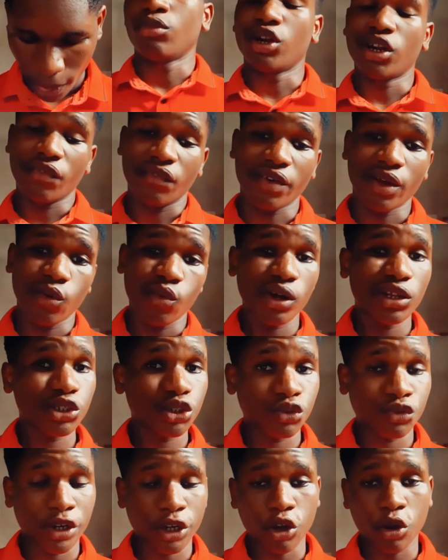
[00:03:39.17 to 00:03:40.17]
But if I
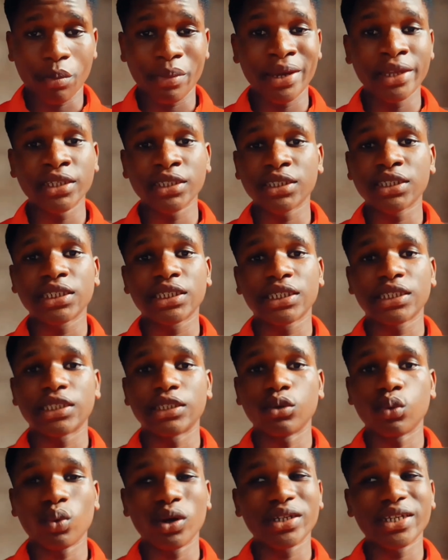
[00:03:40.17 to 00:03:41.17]
want to recommend
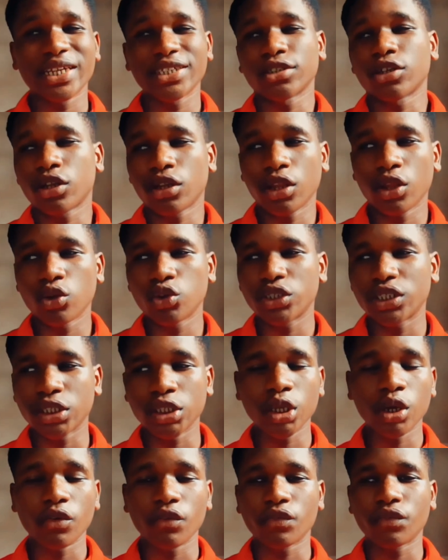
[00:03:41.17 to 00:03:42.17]
the one that's close
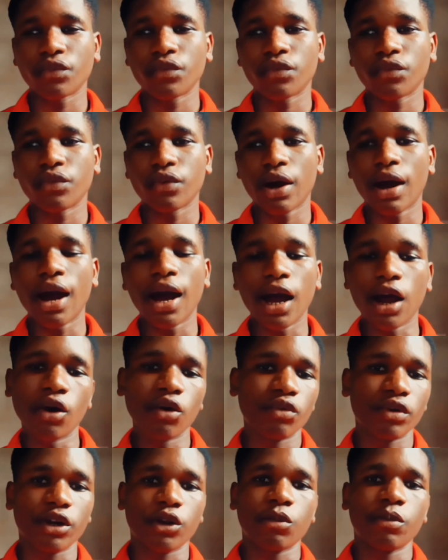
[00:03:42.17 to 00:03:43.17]
enough,
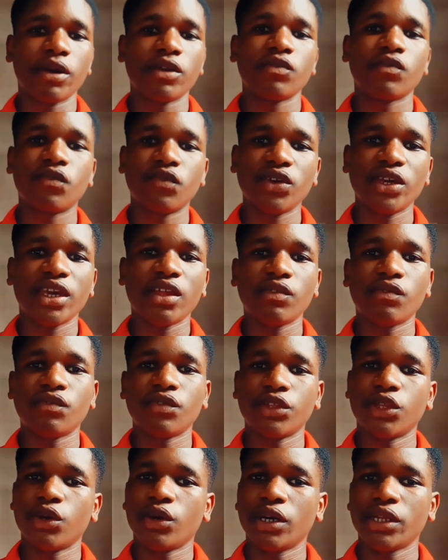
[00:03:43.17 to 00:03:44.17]
I'll recommend VN
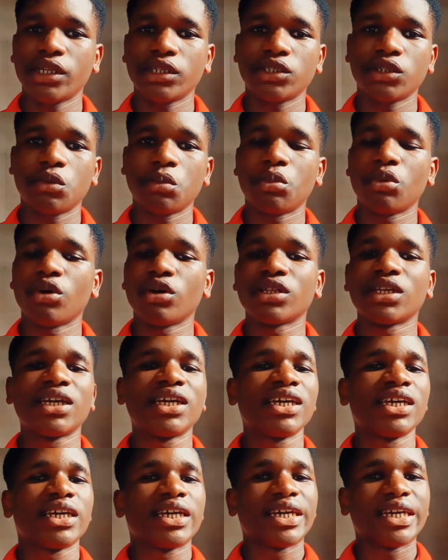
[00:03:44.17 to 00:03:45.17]
Video Editor. But
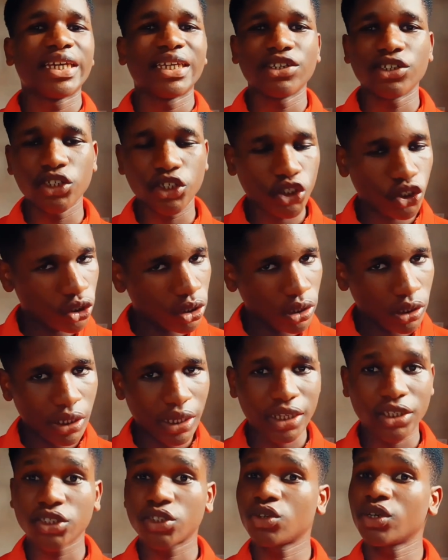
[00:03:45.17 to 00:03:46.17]
it's not
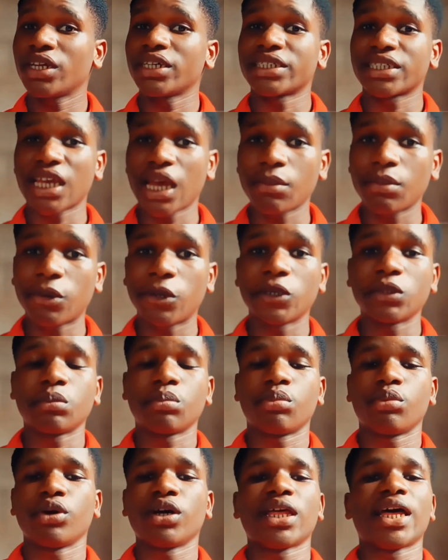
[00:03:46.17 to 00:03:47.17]
as good as CapCut,
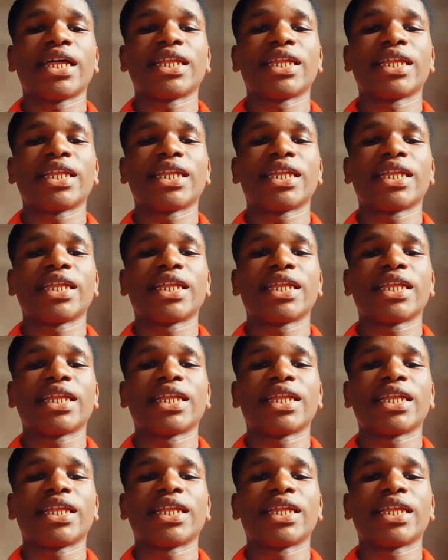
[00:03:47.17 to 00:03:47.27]
but